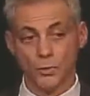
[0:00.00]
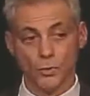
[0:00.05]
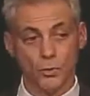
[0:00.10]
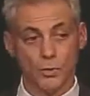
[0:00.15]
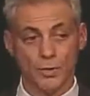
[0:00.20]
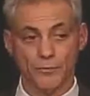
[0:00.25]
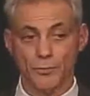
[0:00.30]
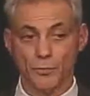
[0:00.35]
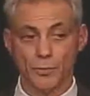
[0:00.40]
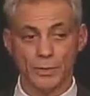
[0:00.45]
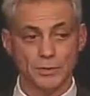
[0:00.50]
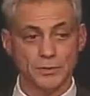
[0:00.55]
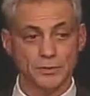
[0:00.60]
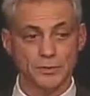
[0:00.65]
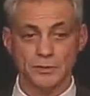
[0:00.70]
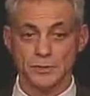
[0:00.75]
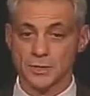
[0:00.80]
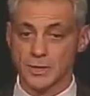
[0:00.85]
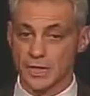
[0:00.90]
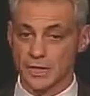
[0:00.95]
Whoever
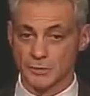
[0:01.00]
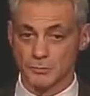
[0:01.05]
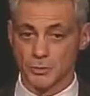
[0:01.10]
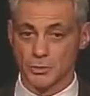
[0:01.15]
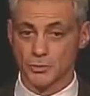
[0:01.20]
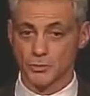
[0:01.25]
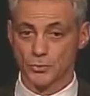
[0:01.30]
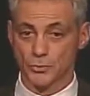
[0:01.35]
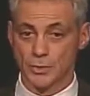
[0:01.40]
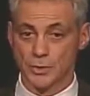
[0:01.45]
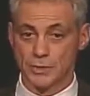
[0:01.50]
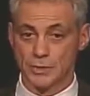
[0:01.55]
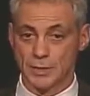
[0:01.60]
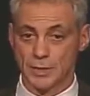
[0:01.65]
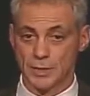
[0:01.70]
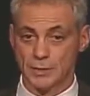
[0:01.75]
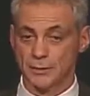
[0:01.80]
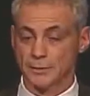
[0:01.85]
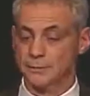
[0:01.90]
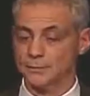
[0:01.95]
wins, taxpayers win in
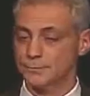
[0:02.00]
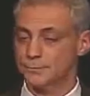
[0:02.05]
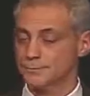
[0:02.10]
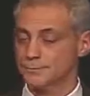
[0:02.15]
the end.